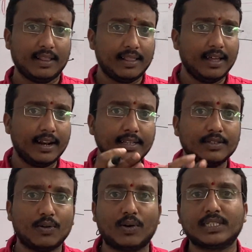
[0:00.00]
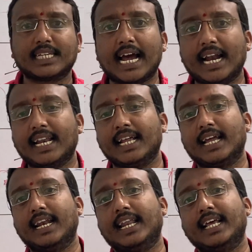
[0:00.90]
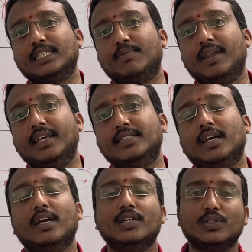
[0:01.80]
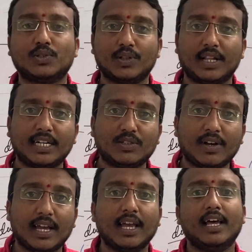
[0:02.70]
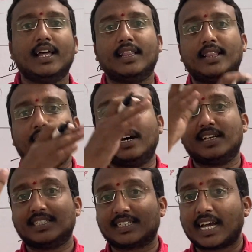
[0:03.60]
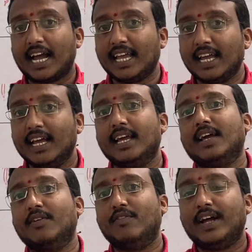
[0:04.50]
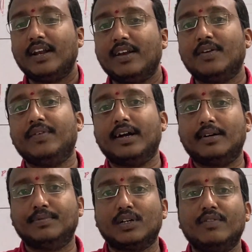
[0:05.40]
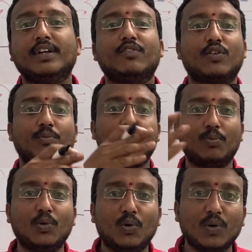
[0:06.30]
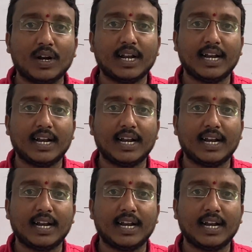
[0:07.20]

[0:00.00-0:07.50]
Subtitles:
there is no scattering can takes place. So that's why the sky, when we observing from the moon,